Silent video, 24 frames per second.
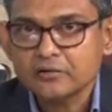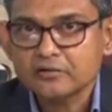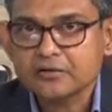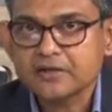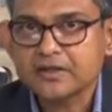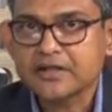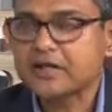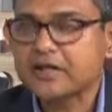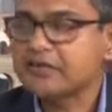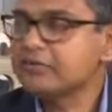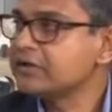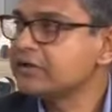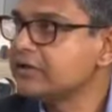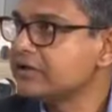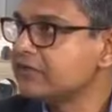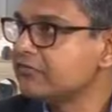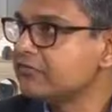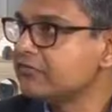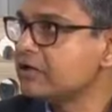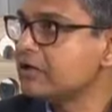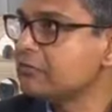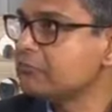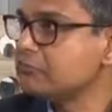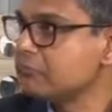career
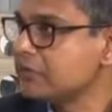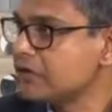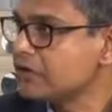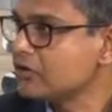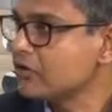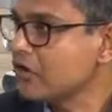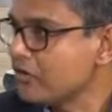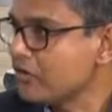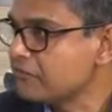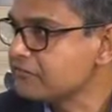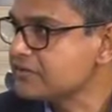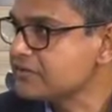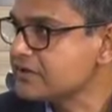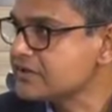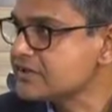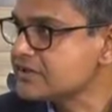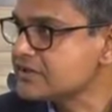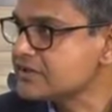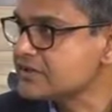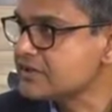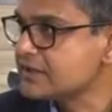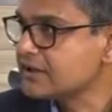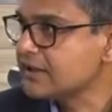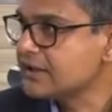development
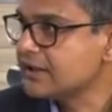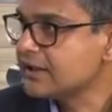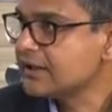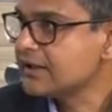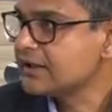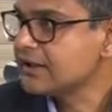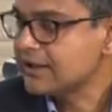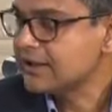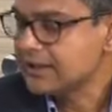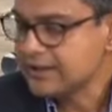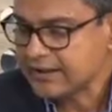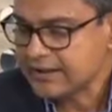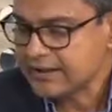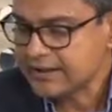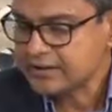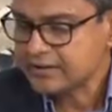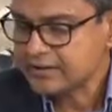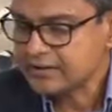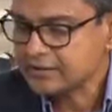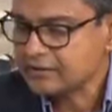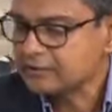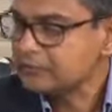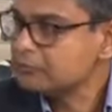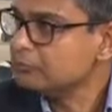office
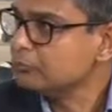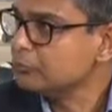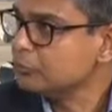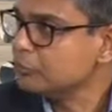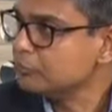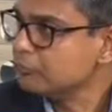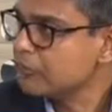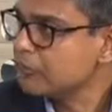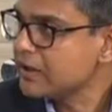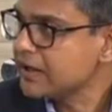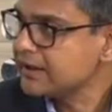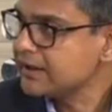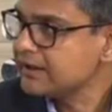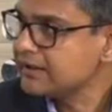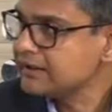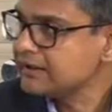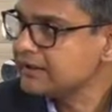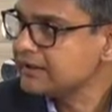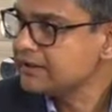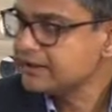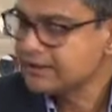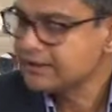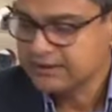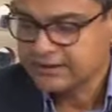in Mumbai,
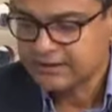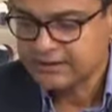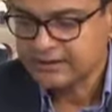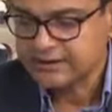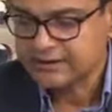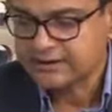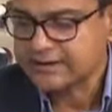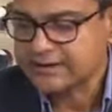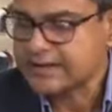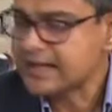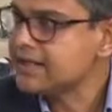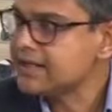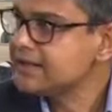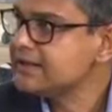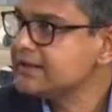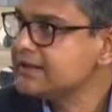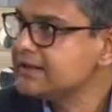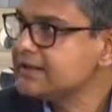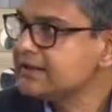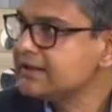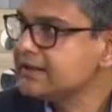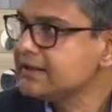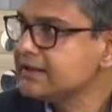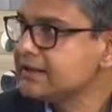in
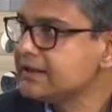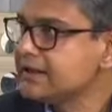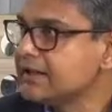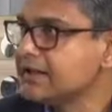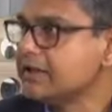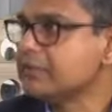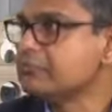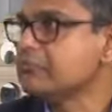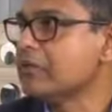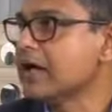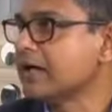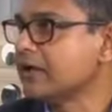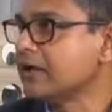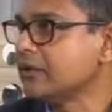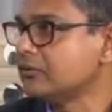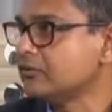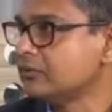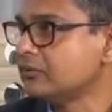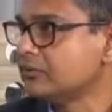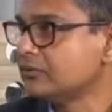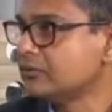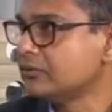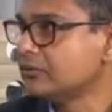Delhi, in Bangalore.